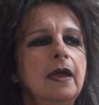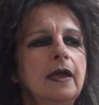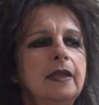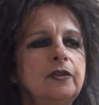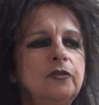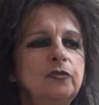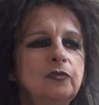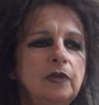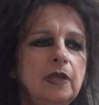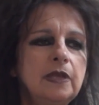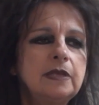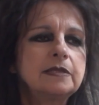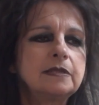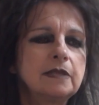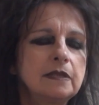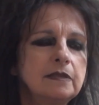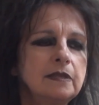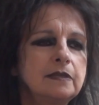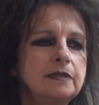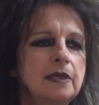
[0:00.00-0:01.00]
And today it's
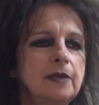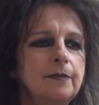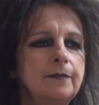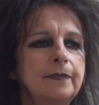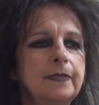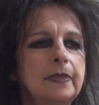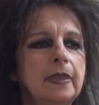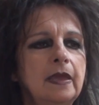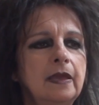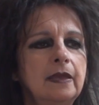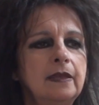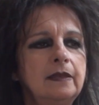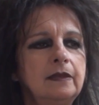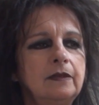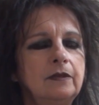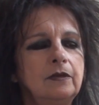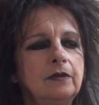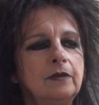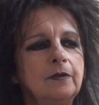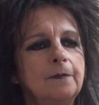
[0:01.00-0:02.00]
not the same, and
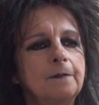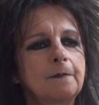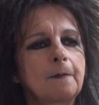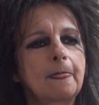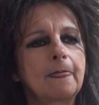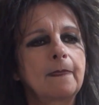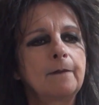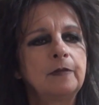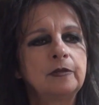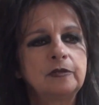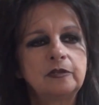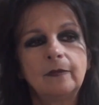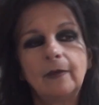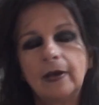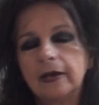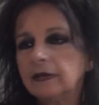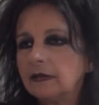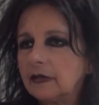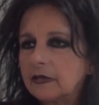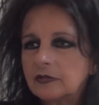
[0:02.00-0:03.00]
but some
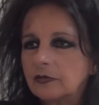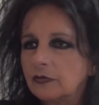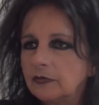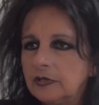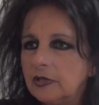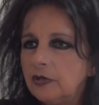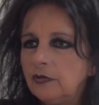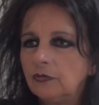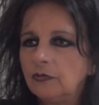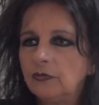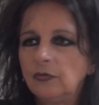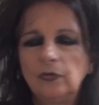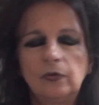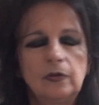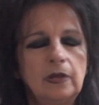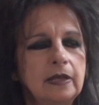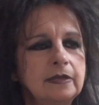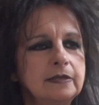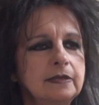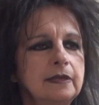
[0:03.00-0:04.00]
architects continue to
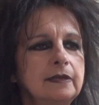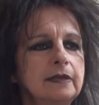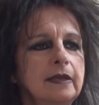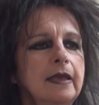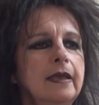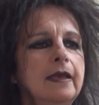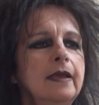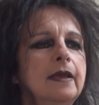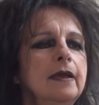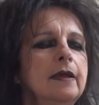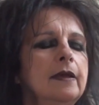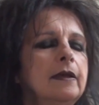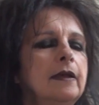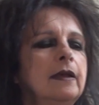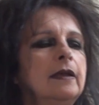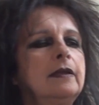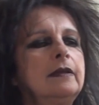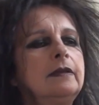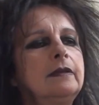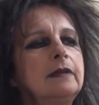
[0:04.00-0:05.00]
do like that.
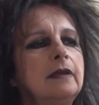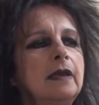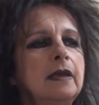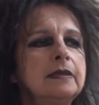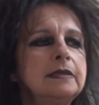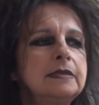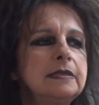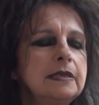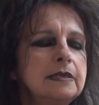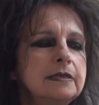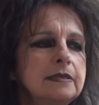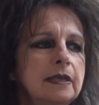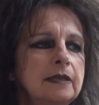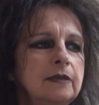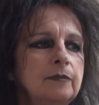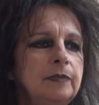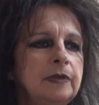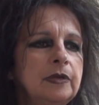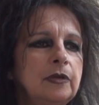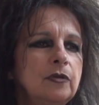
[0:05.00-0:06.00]
And I think that
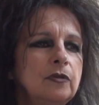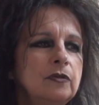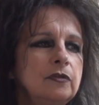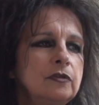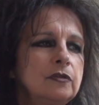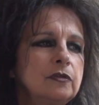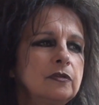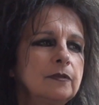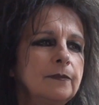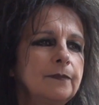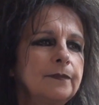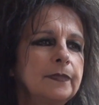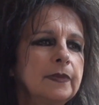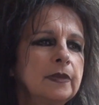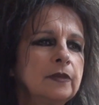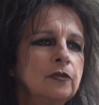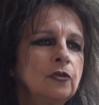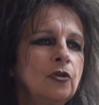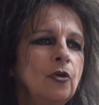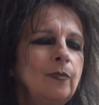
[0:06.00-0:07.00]
because
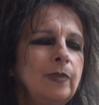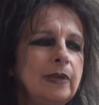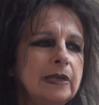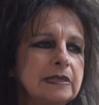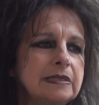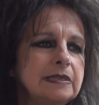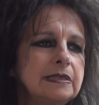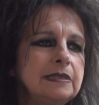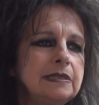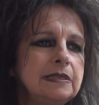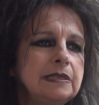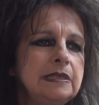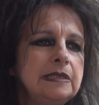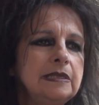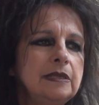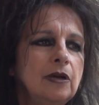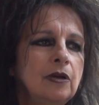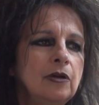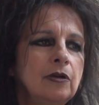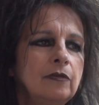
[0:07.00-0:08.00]
the
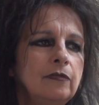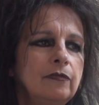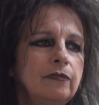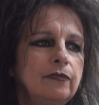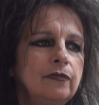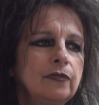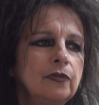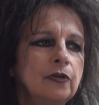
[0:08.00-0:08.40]
complexity of